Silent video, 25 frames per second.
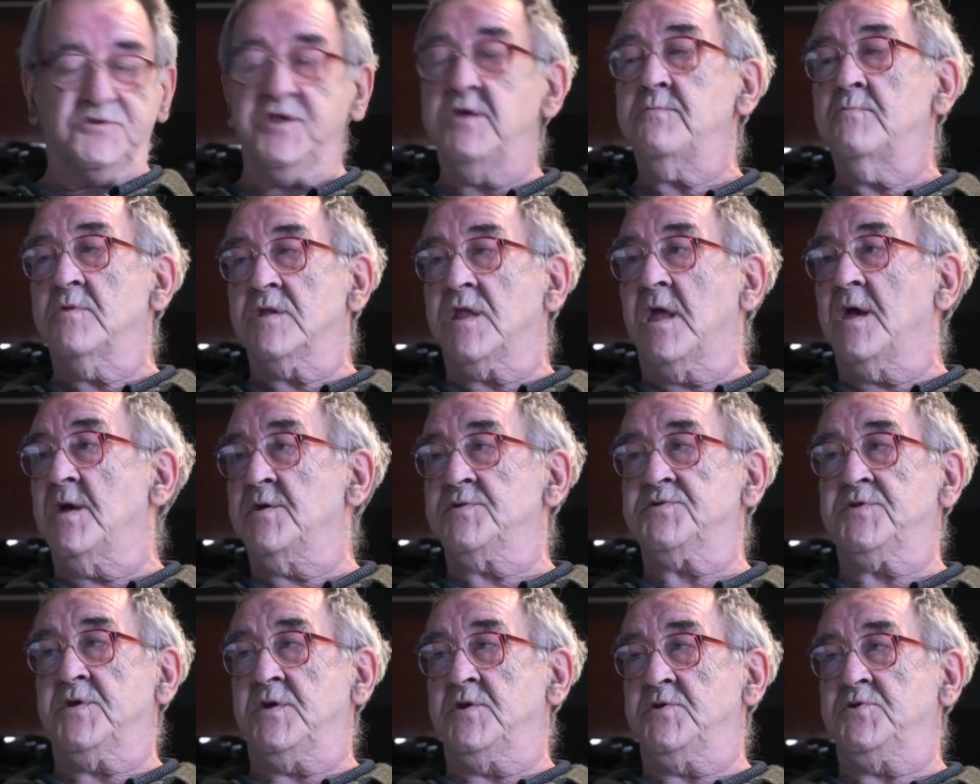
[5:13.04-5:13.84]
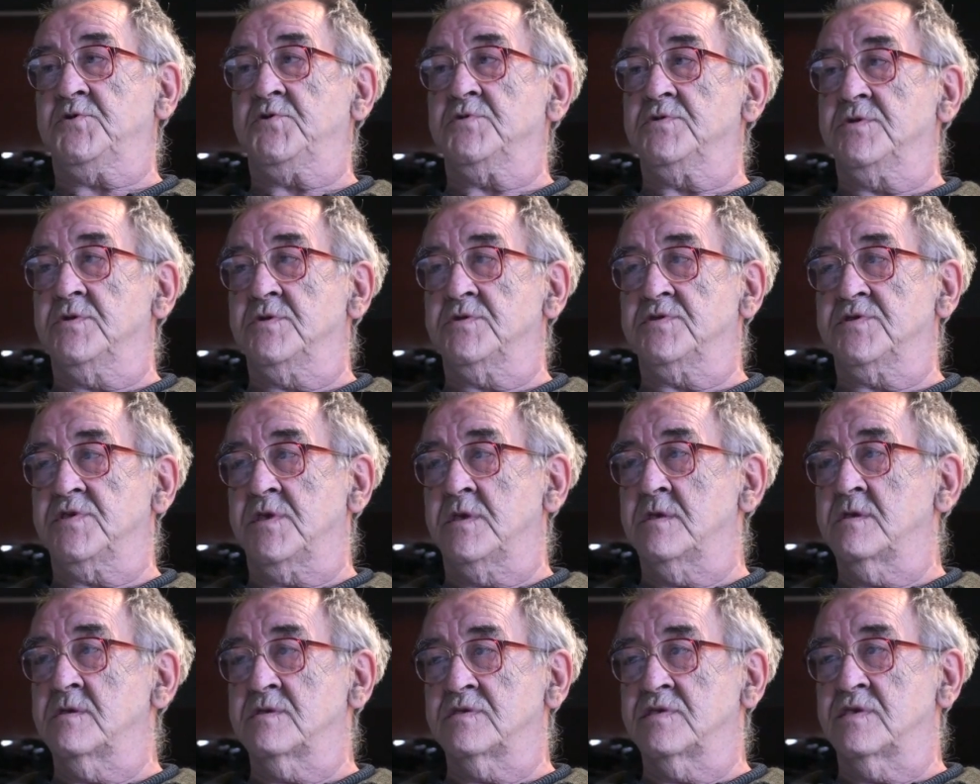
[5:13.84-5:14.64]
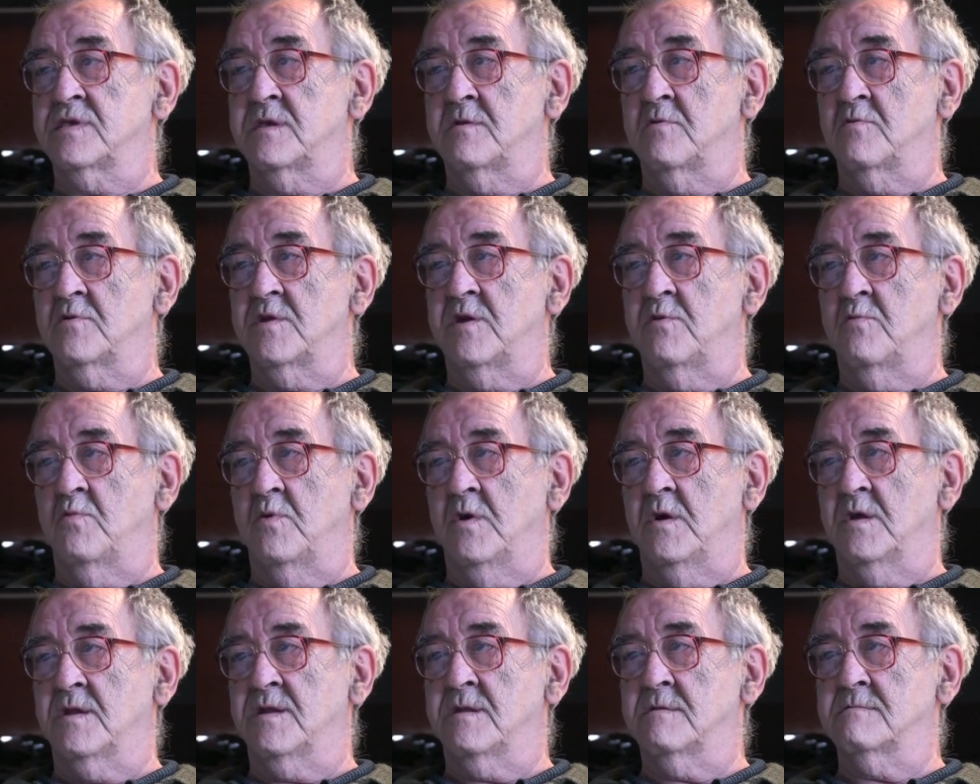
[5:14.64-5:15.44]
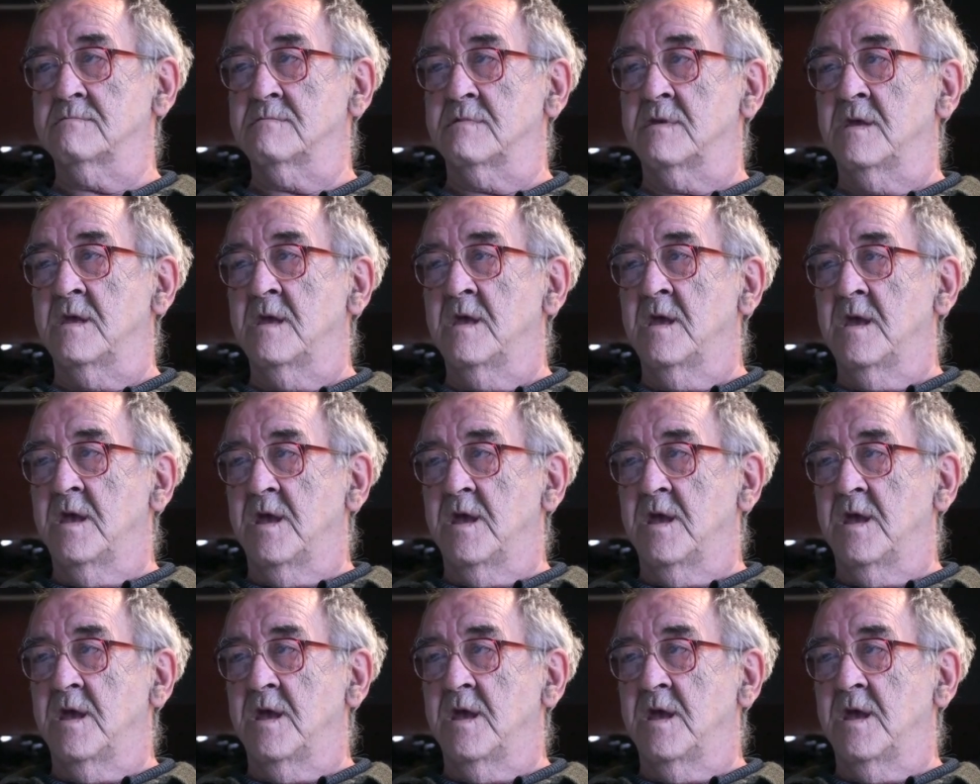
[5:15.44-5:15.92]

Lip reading: Demonization is the only word.